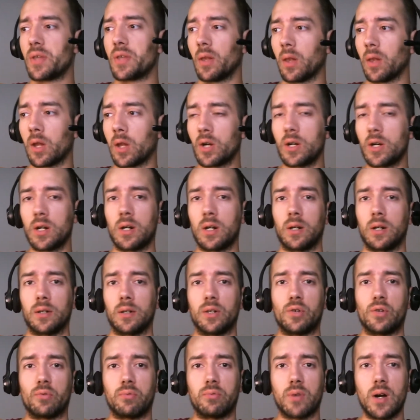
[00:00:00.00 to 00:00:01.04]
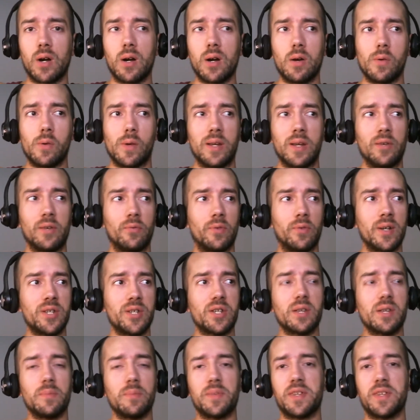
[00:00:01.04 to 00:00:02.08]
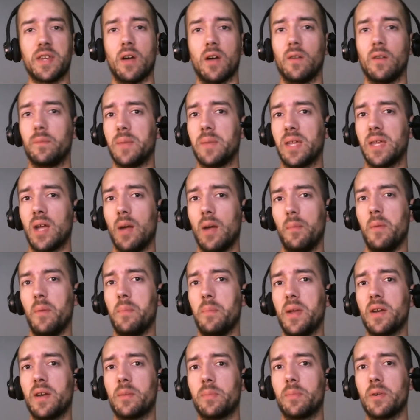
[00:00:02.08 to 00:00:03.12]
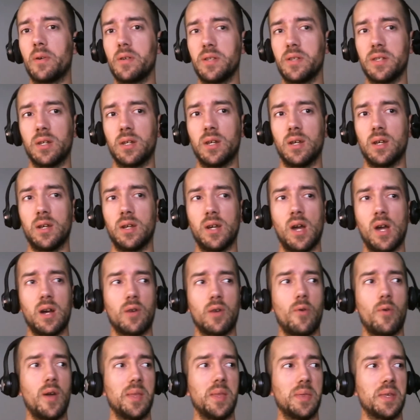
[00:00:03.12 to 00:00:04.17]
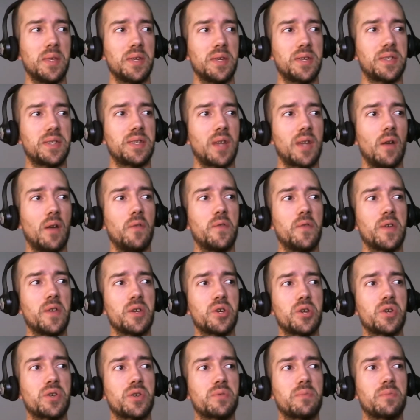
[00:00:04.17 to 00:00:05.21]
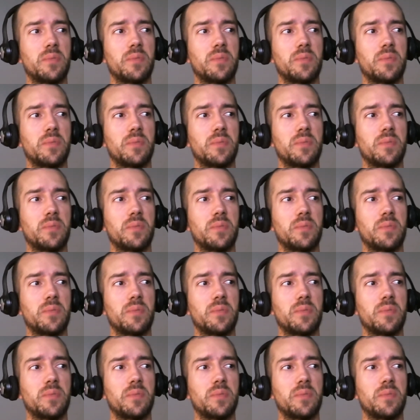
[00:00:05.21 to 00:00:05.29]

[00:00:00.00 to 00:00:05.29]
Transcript: learn, grow, enrich himself, become a better person, and not quite this selfish,